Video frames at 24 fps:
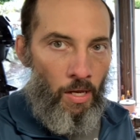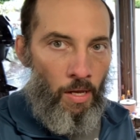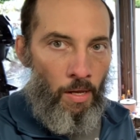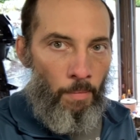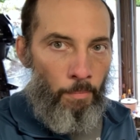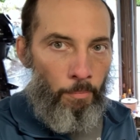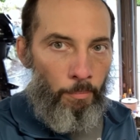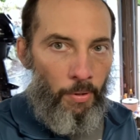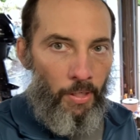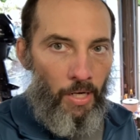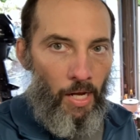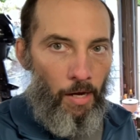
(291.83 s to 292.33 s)

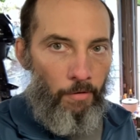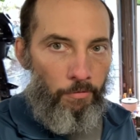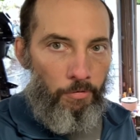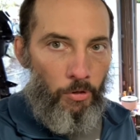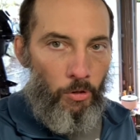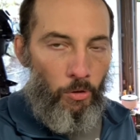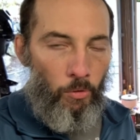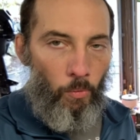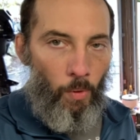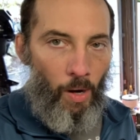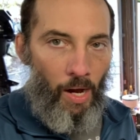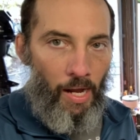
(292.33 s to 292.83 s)
But
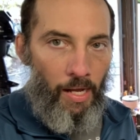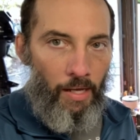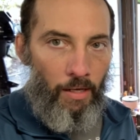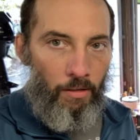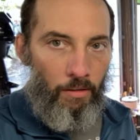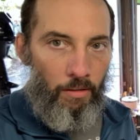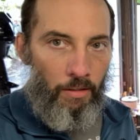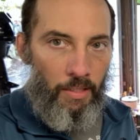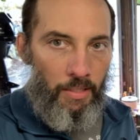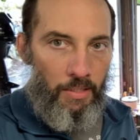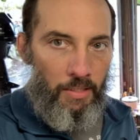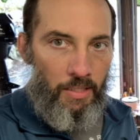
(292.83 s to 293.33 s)
after a
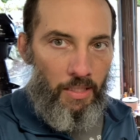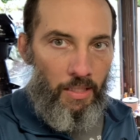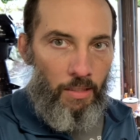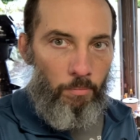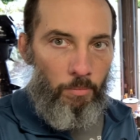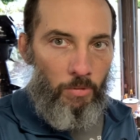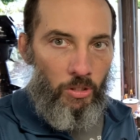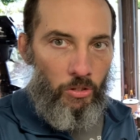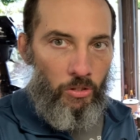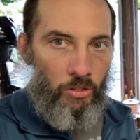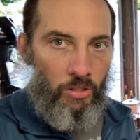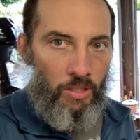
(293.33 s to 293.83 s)
while, it
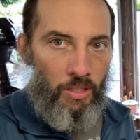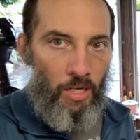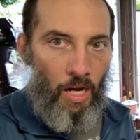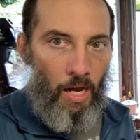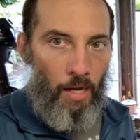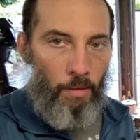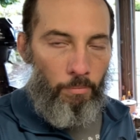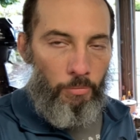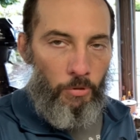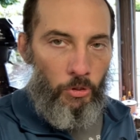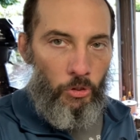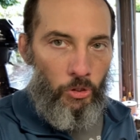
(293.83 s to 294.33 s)
seemed to
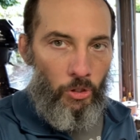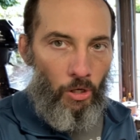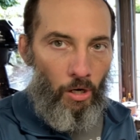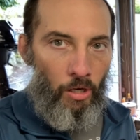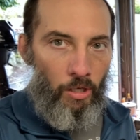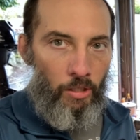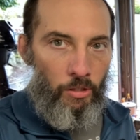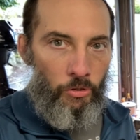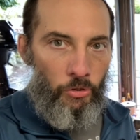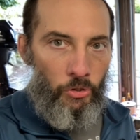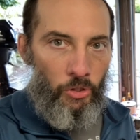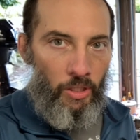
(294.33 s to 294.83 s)
stop
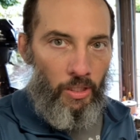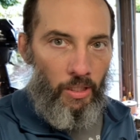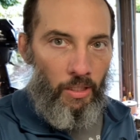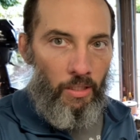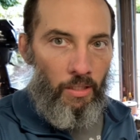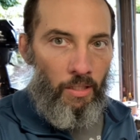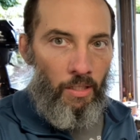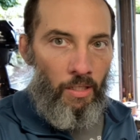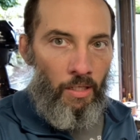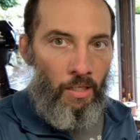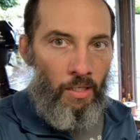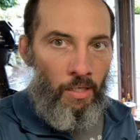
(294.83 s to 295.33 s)

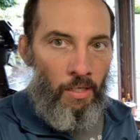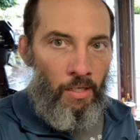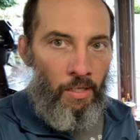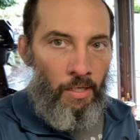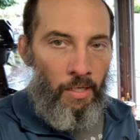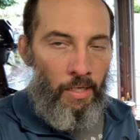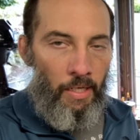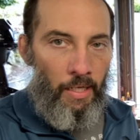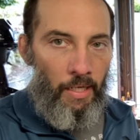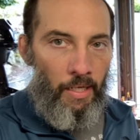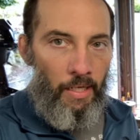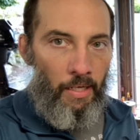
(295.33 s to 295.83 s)
charging,
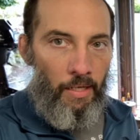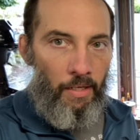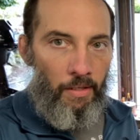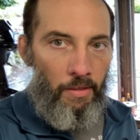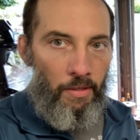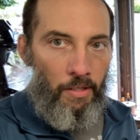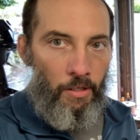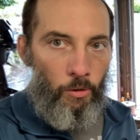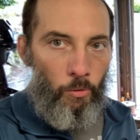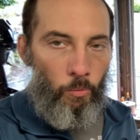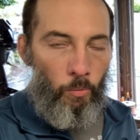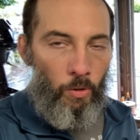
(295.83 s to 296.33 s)

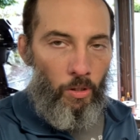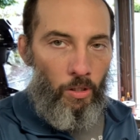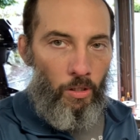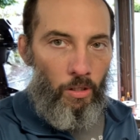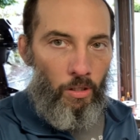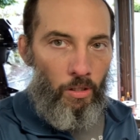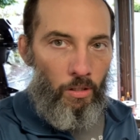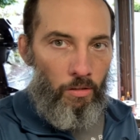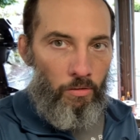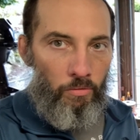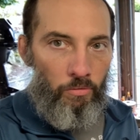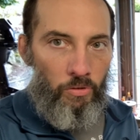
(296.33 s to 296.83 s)
and there
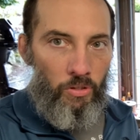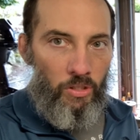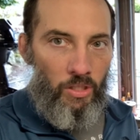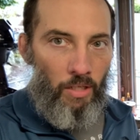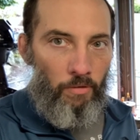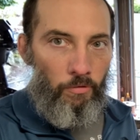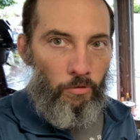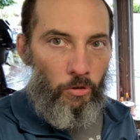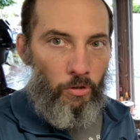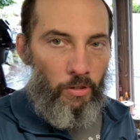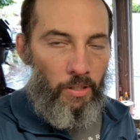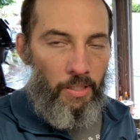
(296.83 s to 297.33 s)
were
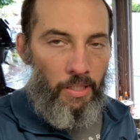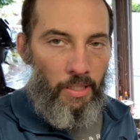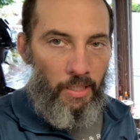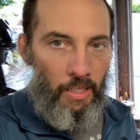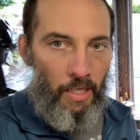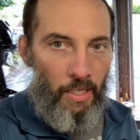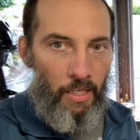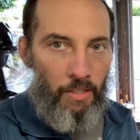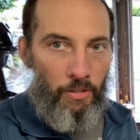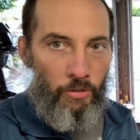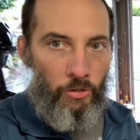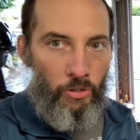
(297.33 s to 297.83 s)
several
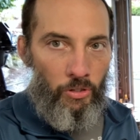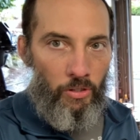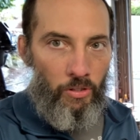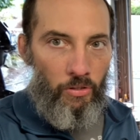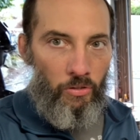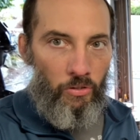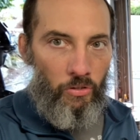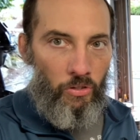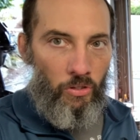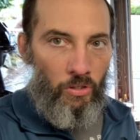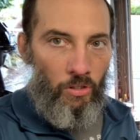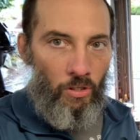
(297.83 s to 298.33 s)

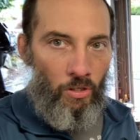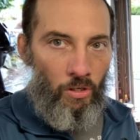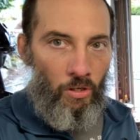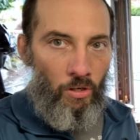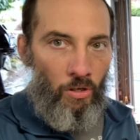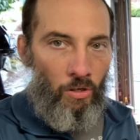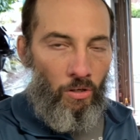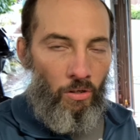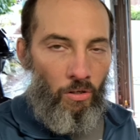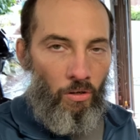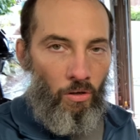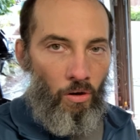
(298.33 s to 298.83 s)
indications
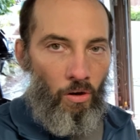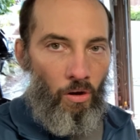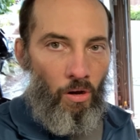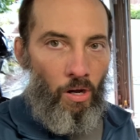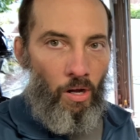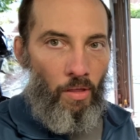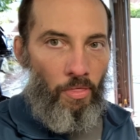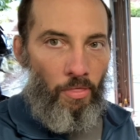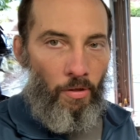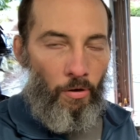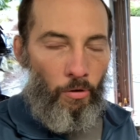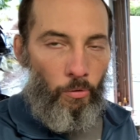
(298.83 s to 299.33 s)

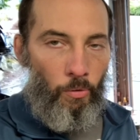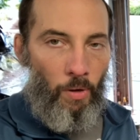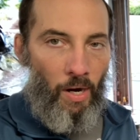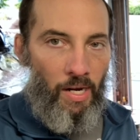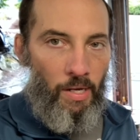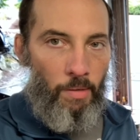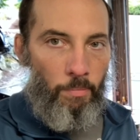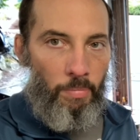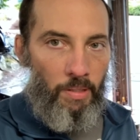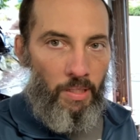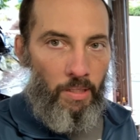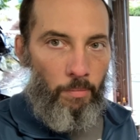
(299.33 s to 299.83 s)
on the
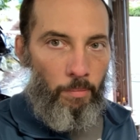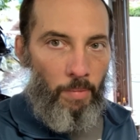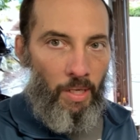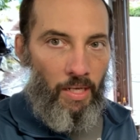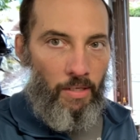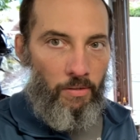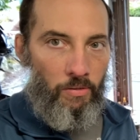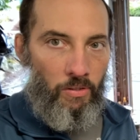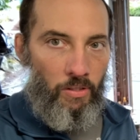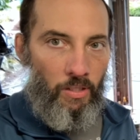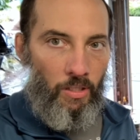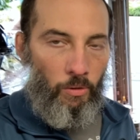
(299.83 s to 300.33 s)
Orion
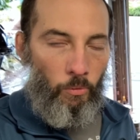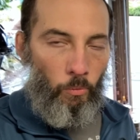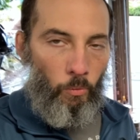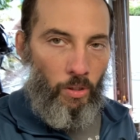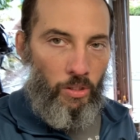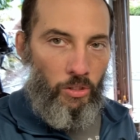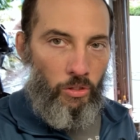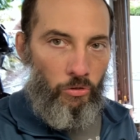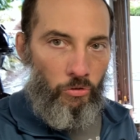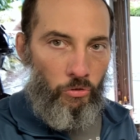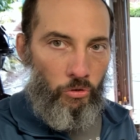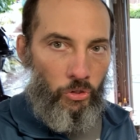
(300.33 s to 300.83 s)
BMS that it
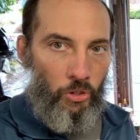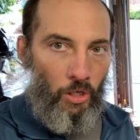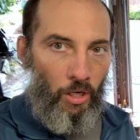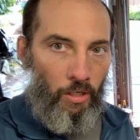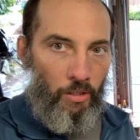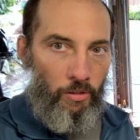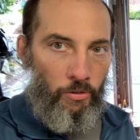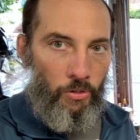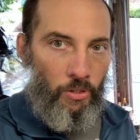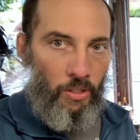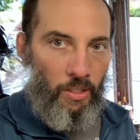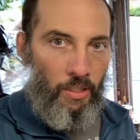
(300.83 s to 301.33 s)
wasn't
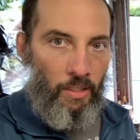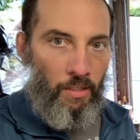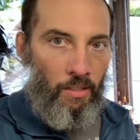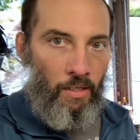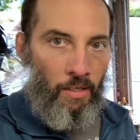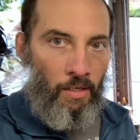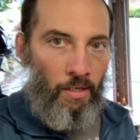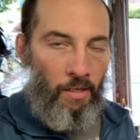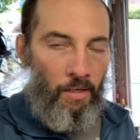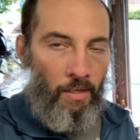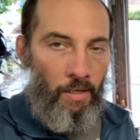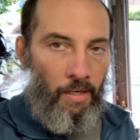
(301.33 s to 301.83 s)
charging.
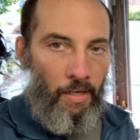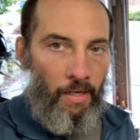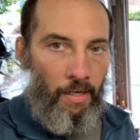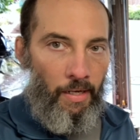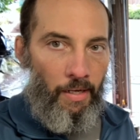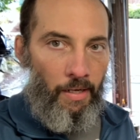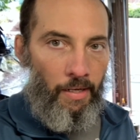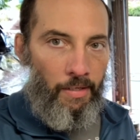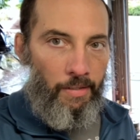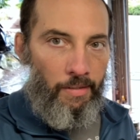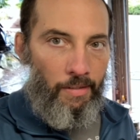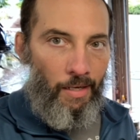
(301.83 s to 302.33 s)

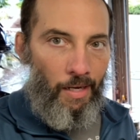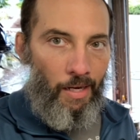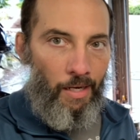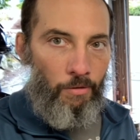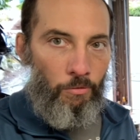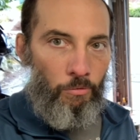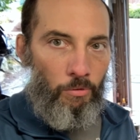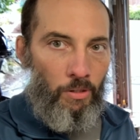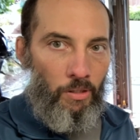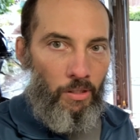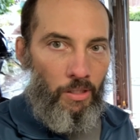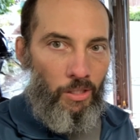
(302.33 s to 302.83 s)
and I
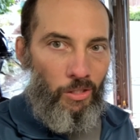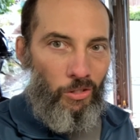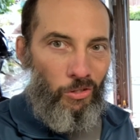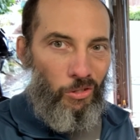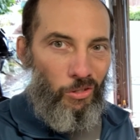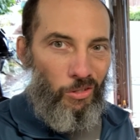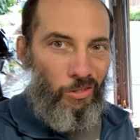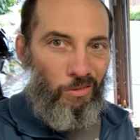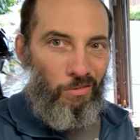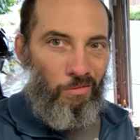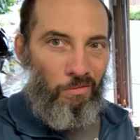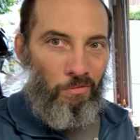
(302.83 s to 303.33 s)
really
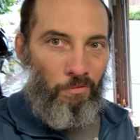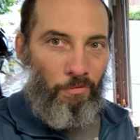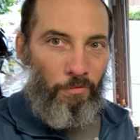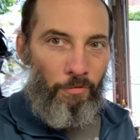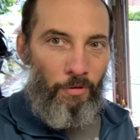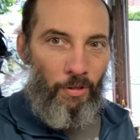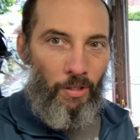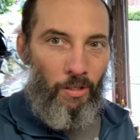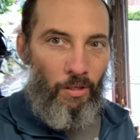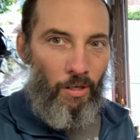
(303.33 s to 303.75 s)
couldn't figure